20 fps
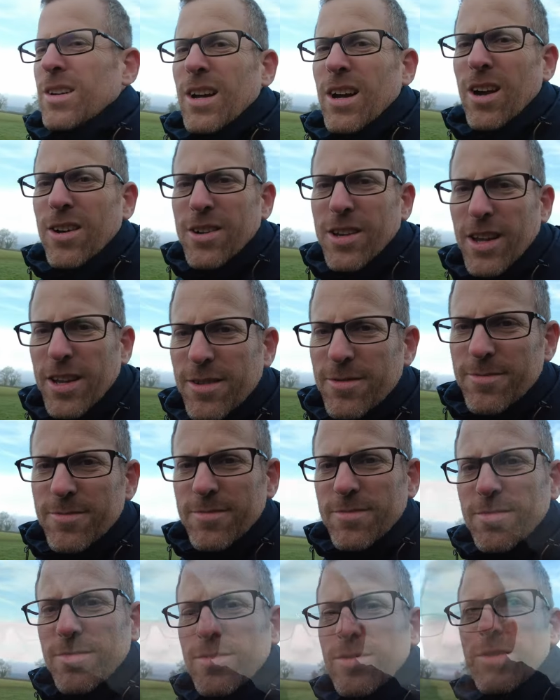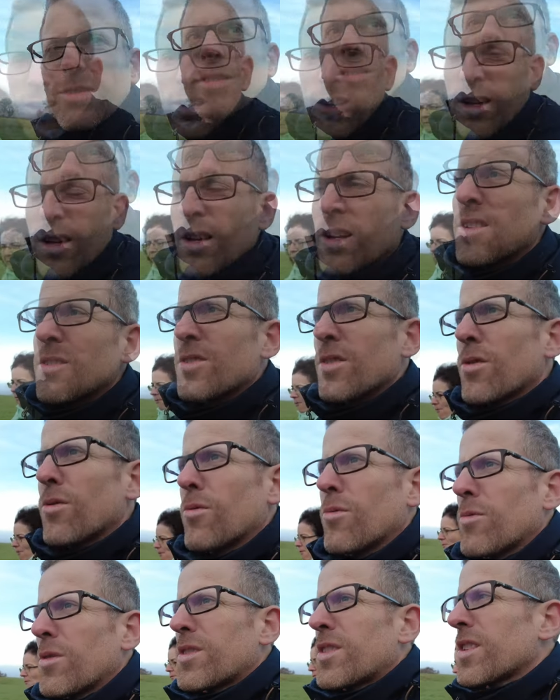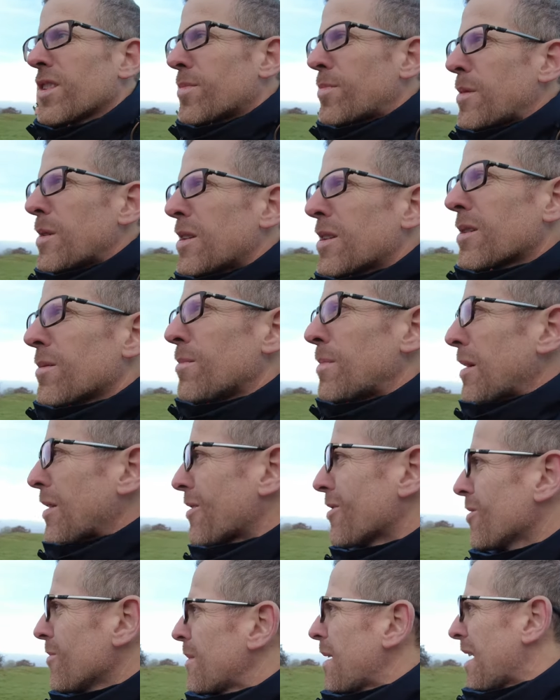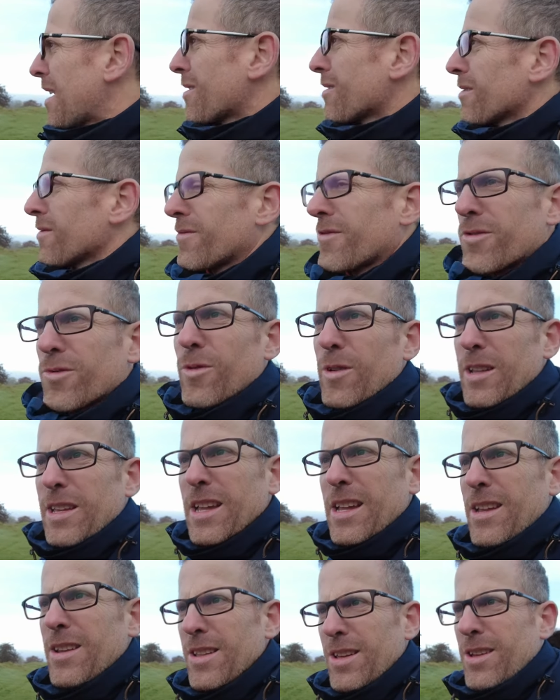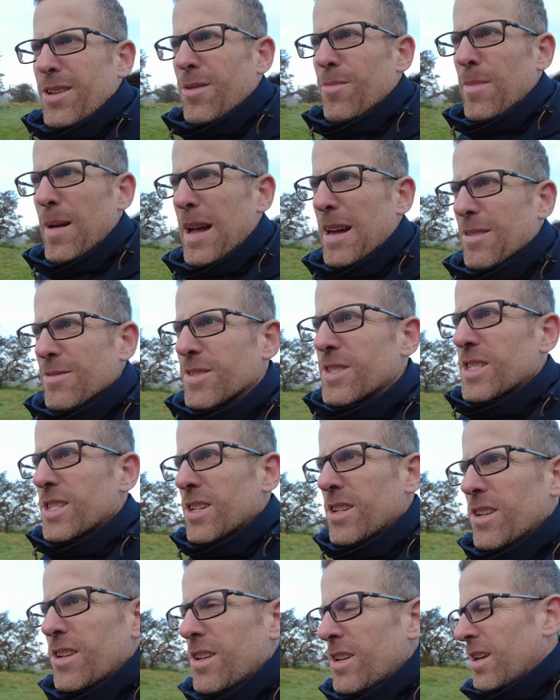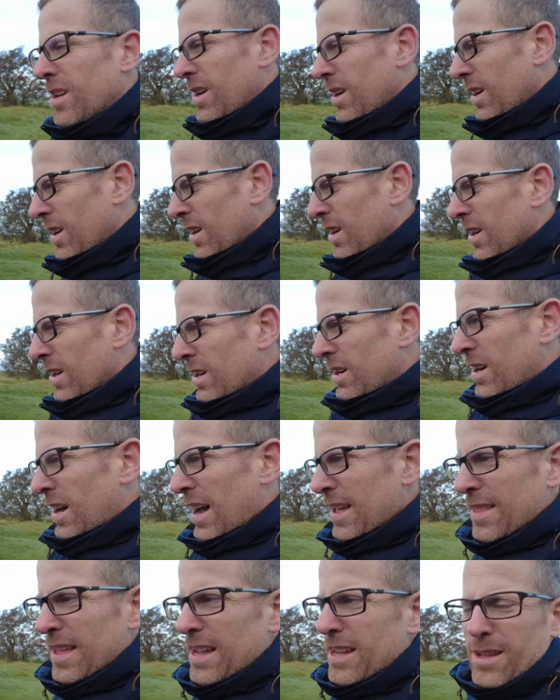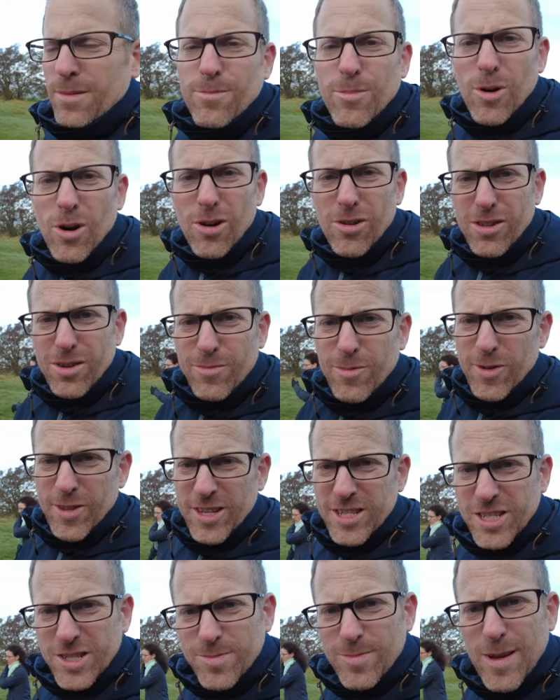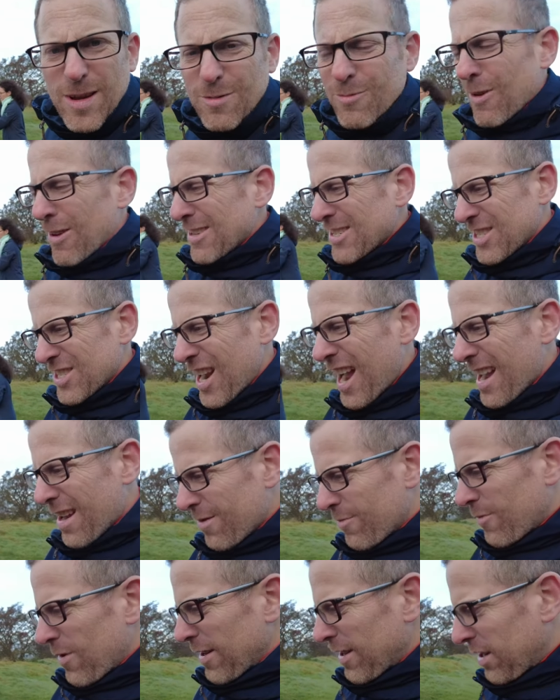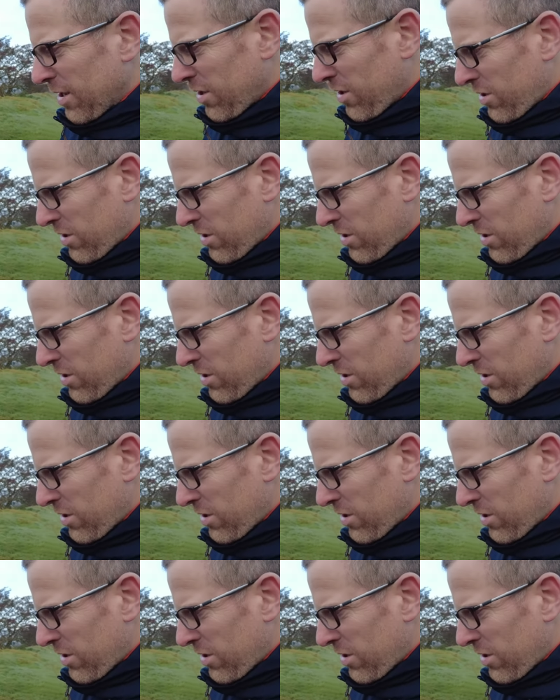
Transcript: Okay. So, with this being a burial mound of 28 mounds, unlike in Poland where they just make one giant one,